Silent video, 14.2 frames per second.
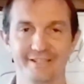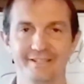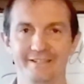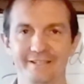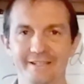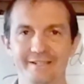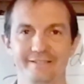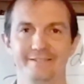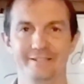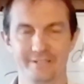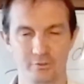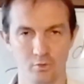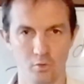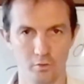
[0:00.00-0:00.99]
delete,
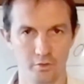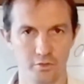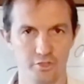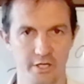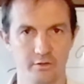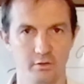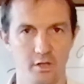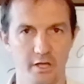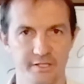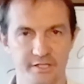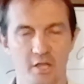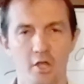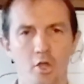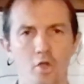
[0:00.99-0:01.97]
distort, and
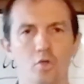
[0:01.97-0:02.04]
generalize.